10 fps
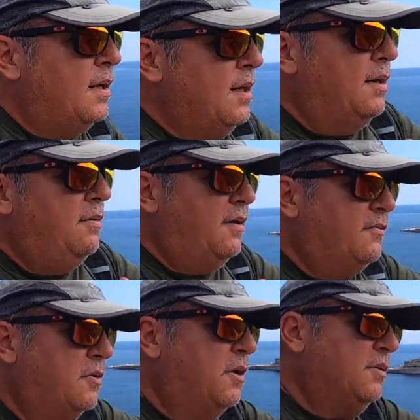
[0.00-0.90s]
I will have
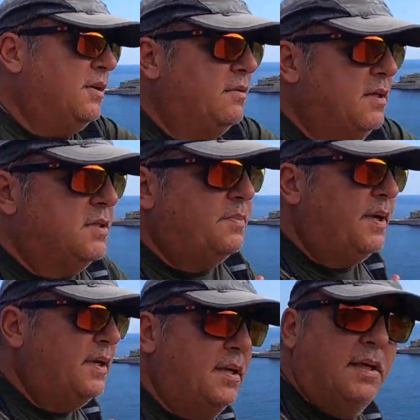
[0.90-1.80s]
to go down this
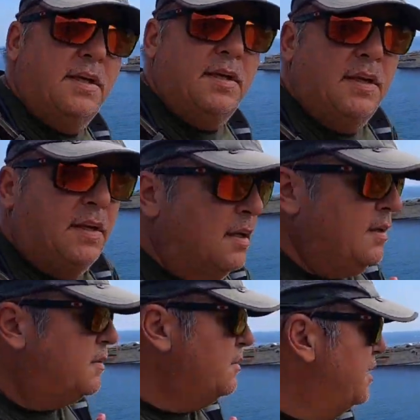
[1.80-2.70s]
path to